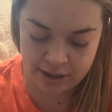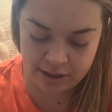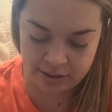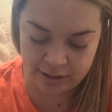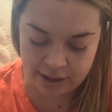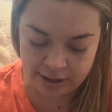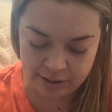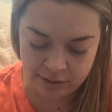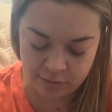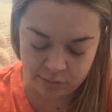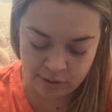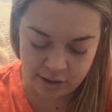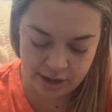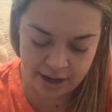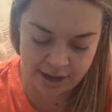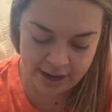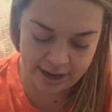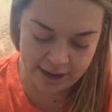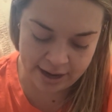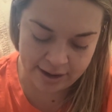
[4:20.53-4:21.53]
like the one I
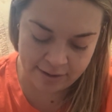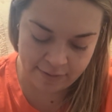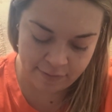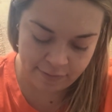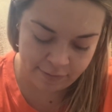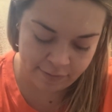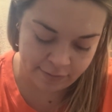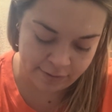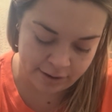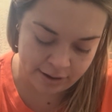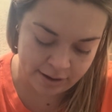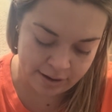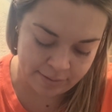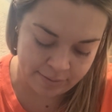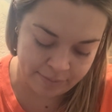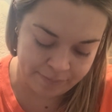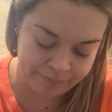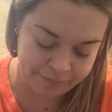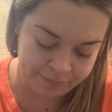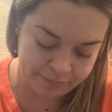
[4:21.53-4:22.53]
had from
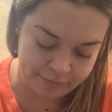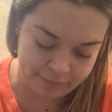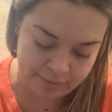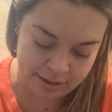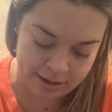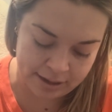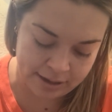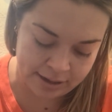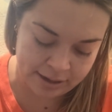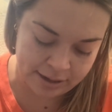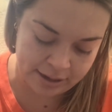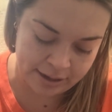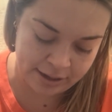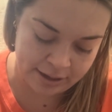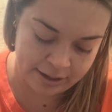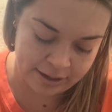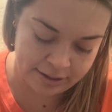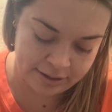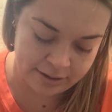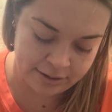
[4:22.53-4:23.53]
my
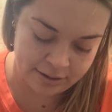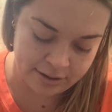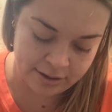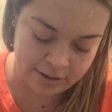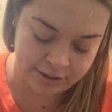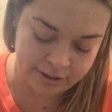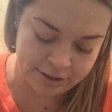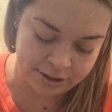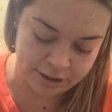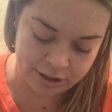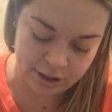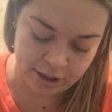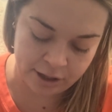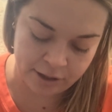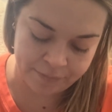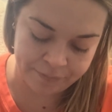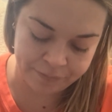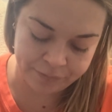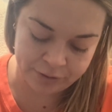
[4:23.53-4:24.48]
doctor?